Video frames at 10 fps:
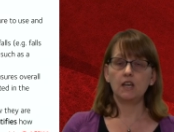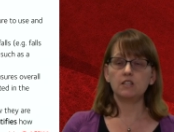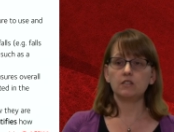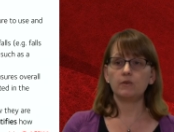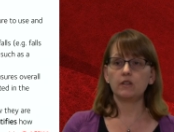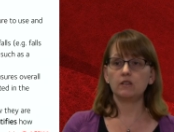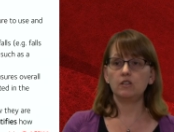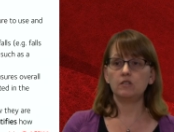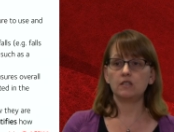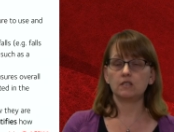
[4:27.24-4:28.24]
So we could
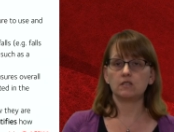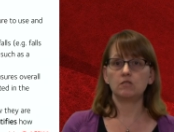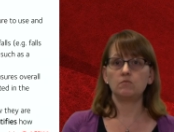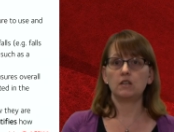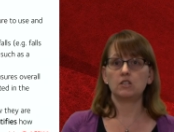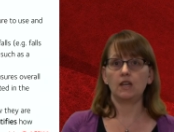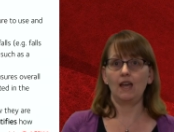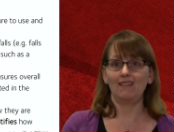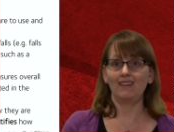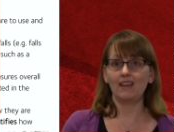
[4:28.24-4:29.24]
use this to measure
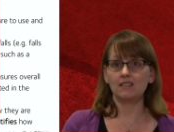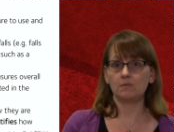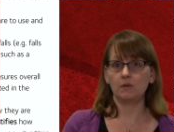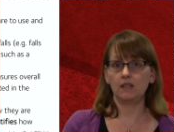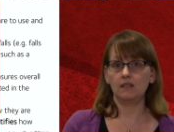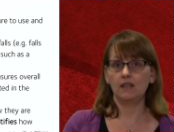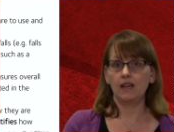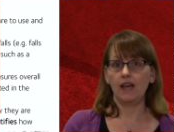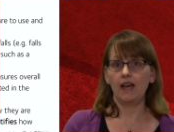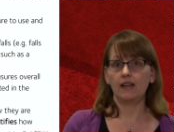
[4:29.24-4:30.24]
our gait speed,
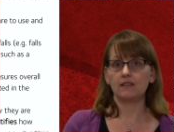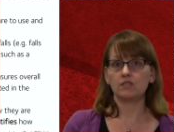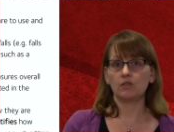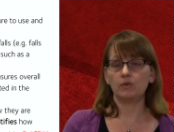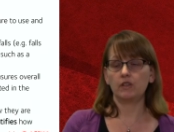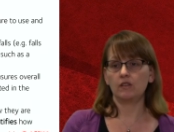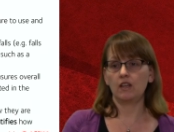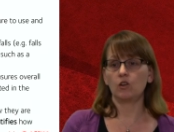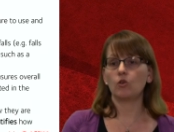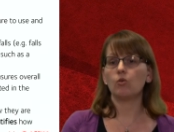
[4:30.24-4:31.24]
and so we could
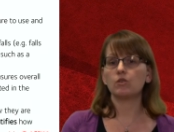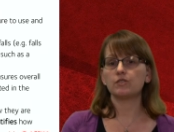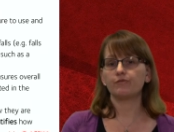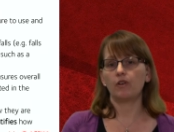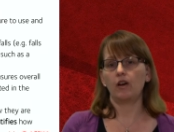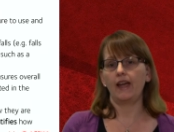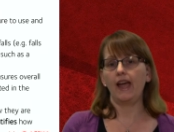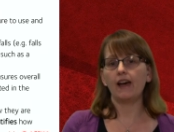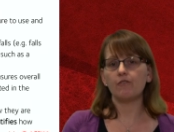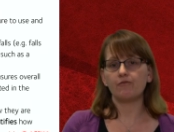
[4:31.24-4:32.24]
then quantify
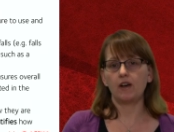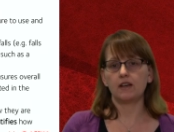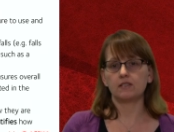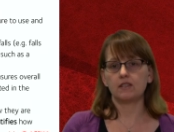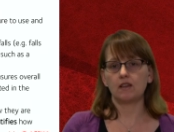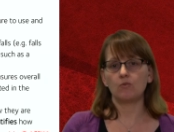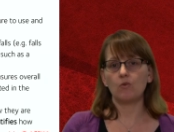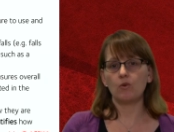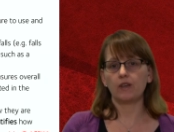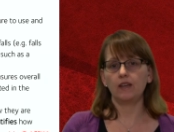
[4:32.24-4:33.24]
how fast they're
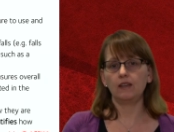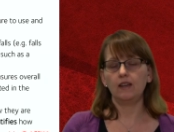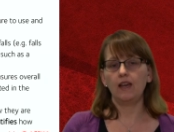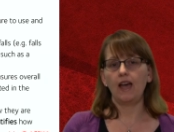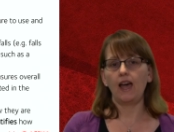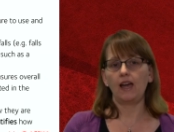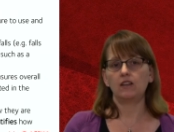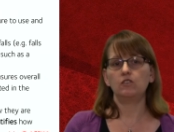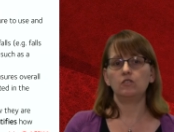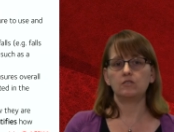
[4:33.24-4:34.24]
walking
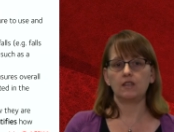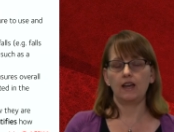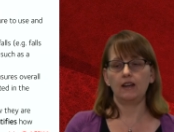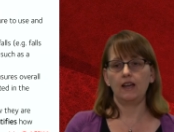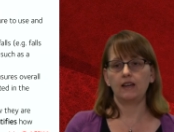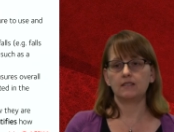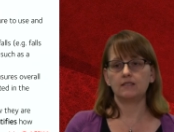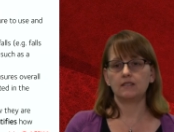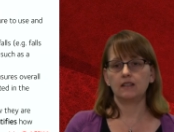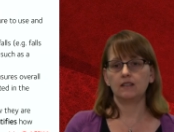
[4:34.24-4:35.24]
and use that
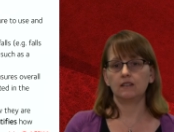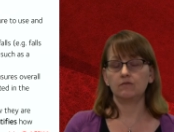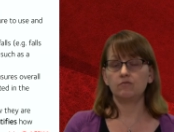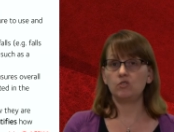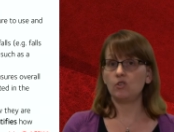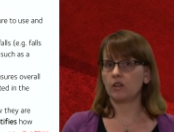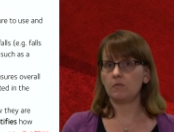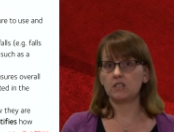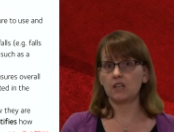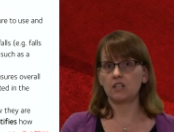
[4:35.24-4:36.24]
as a
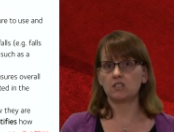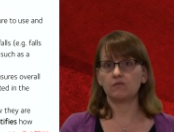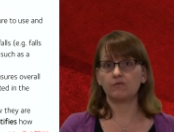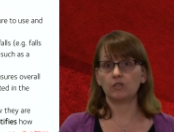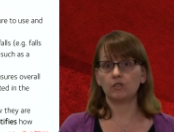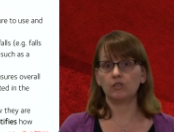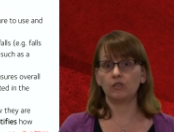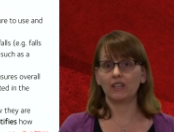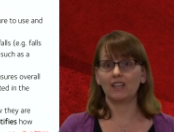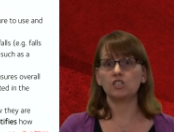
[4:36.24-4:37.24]
documentation for
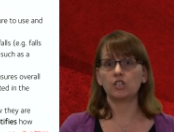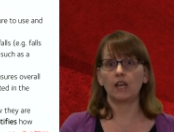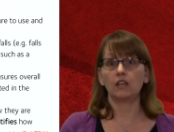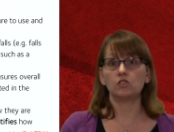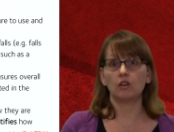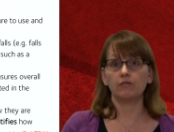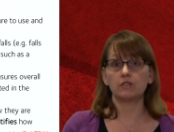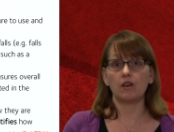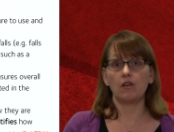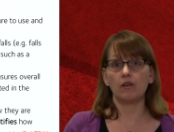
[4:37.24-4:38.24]
looking at change over
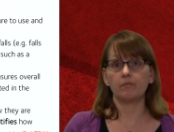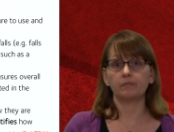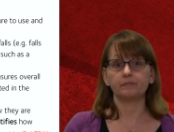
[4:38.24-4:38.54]
time.